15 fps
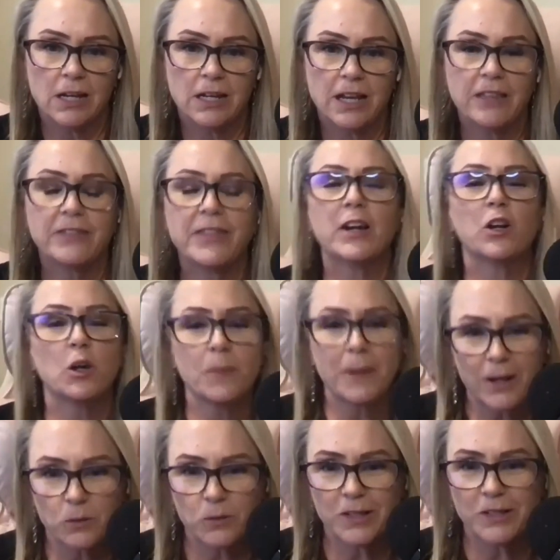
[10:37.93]
And then I'll go back
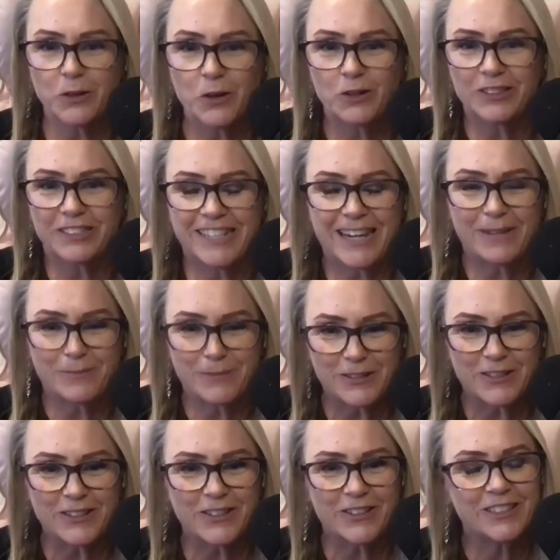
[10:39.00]
and read the whole chapter?
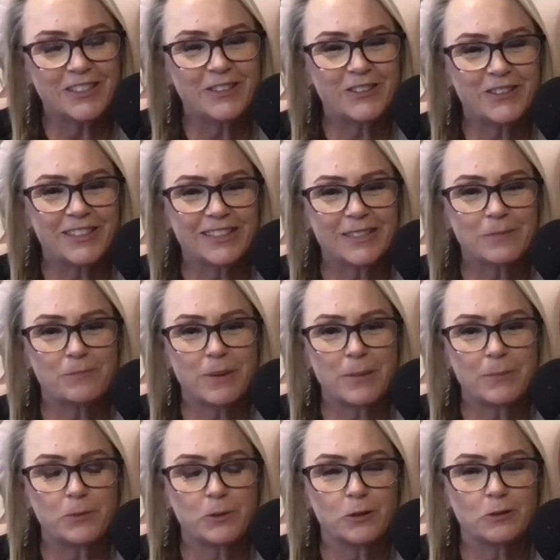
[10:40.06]
Or do you think that
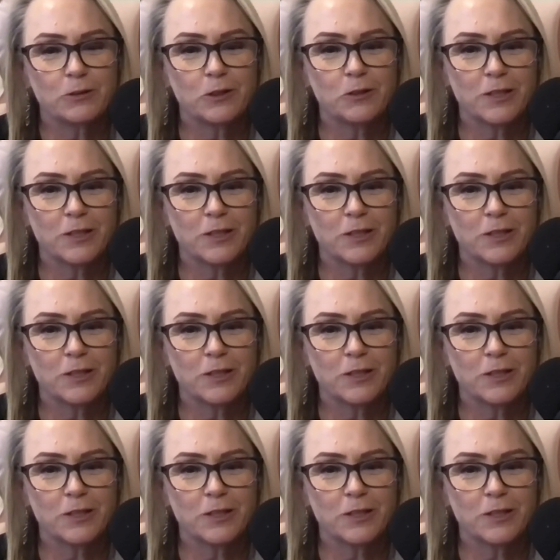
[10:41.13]
people use